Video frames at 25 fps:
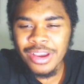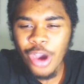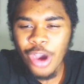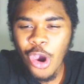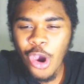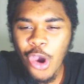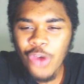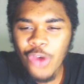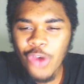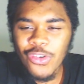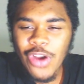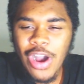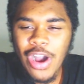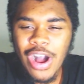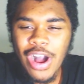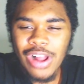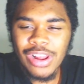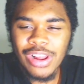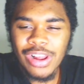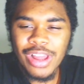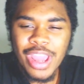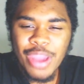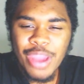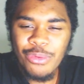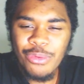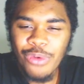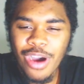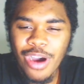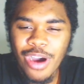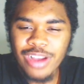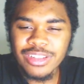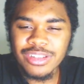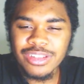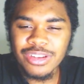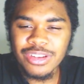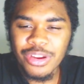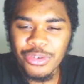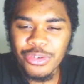Overall, it
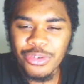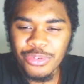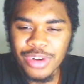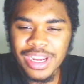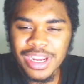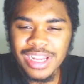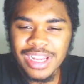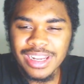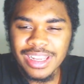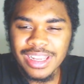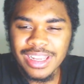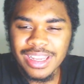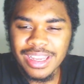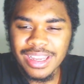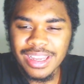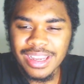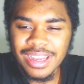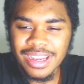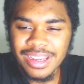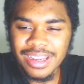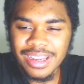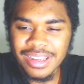wasn't really,